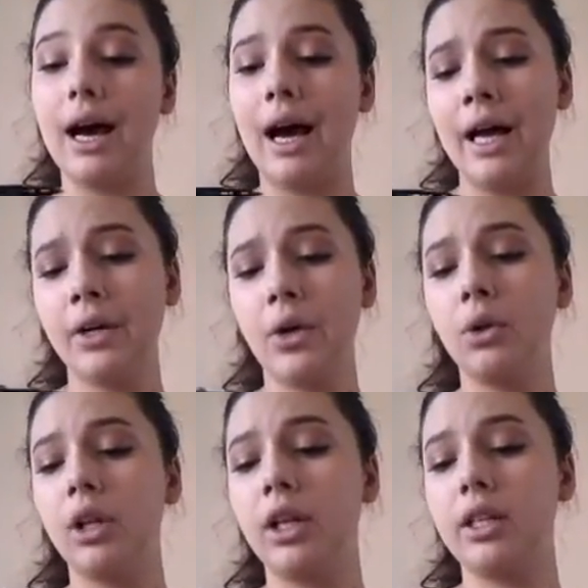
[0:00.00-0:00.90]

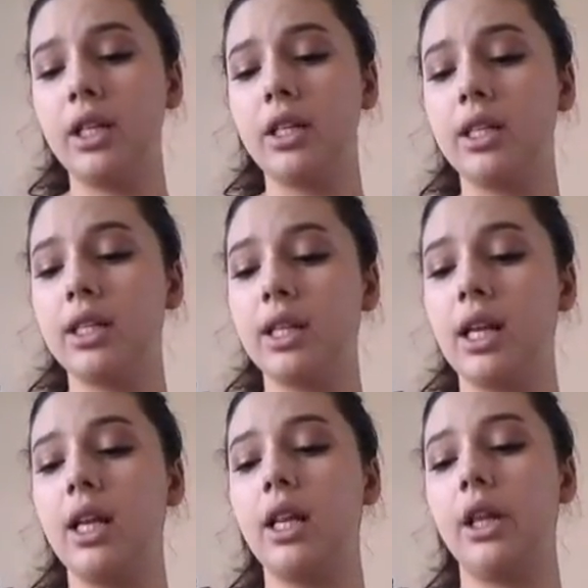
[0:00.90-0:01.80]
Eyeko
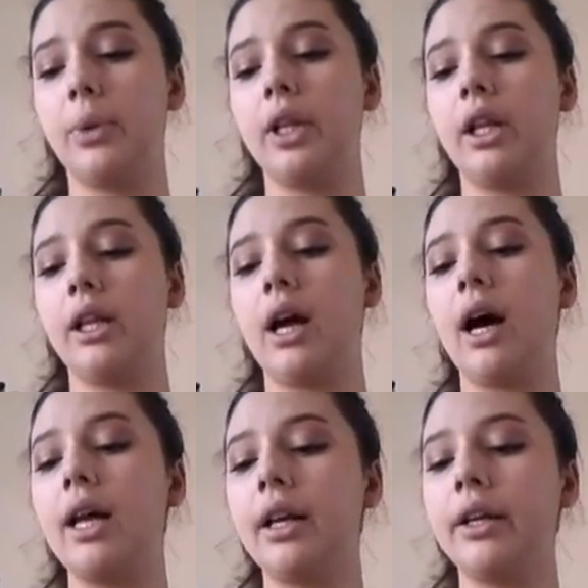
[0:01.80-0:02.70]
Skinny liquid
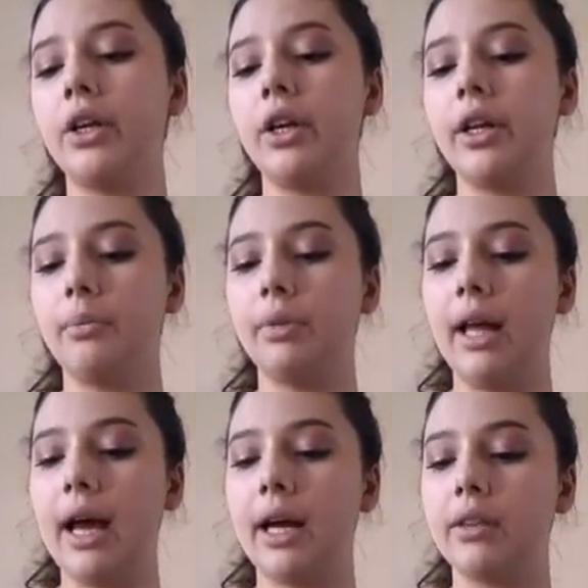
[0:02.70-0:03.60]
eyeliner in
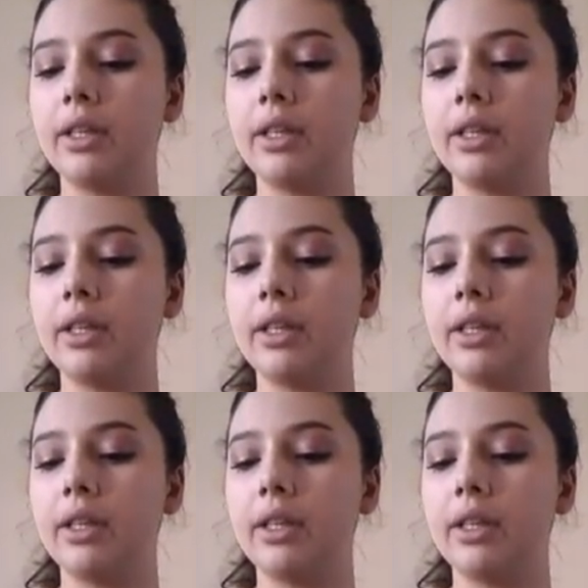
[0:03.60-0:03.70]
black.